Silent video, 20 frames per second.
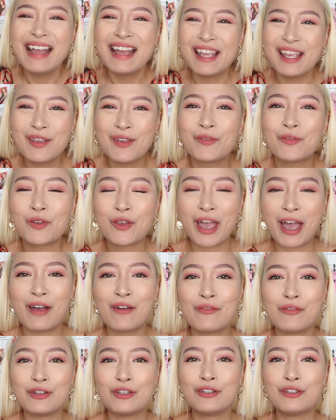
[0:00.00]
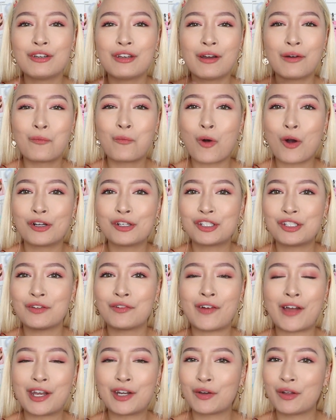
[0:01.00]
If you haven't watched the
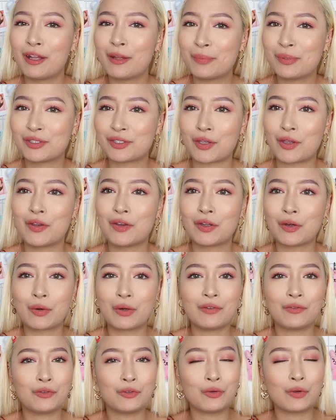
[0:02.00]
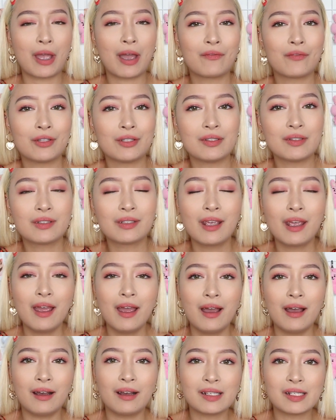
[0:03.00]
final episode, or if you haven't
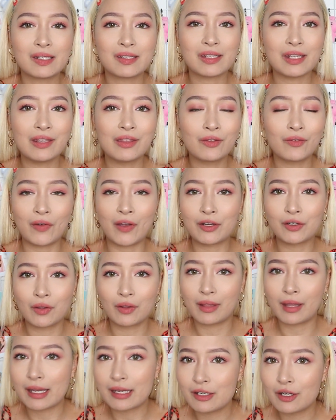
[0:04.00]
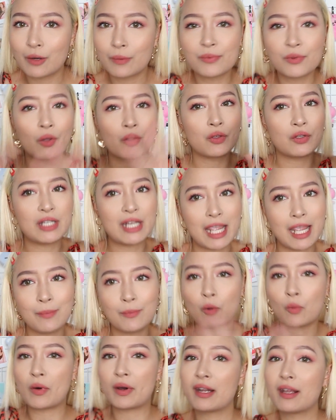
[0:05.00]
seen the final lineup, nor the name
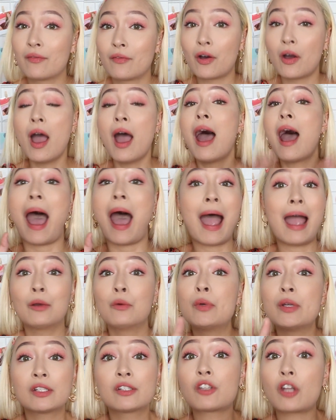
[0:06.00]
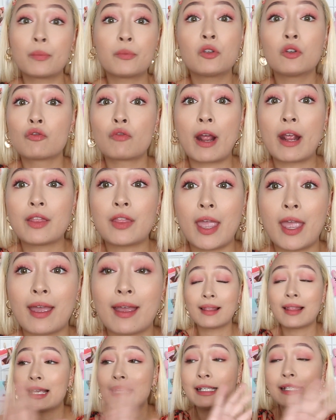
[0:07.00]
or whatever, I will stop you right there.
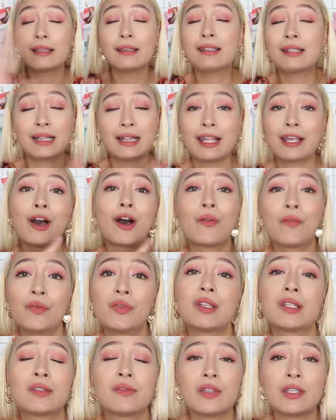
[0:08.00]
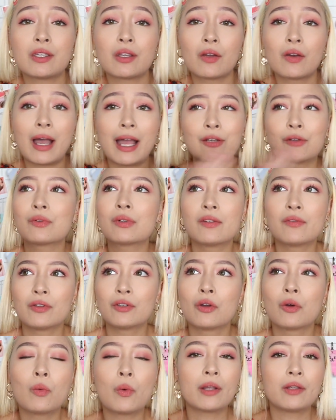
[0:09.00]
Like, click off this video. I don't even
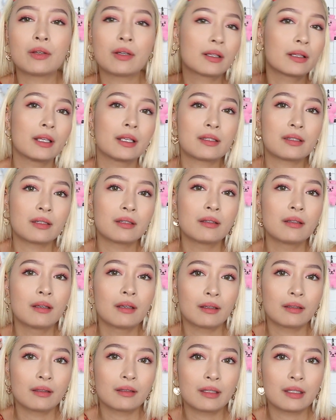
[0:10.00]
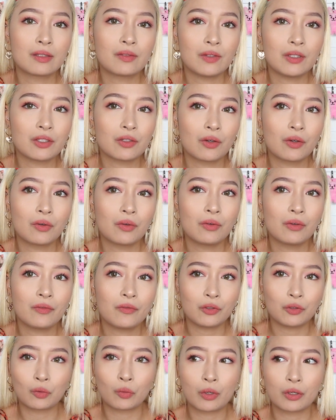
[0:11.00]
know why you clicked this video
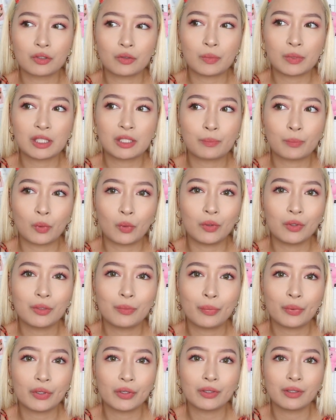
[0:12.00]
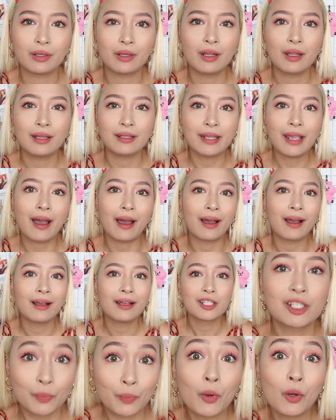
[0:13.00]
if you don't want to be spoiled, but yeah,
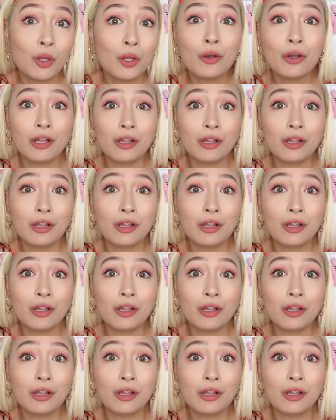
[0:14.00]
spoiler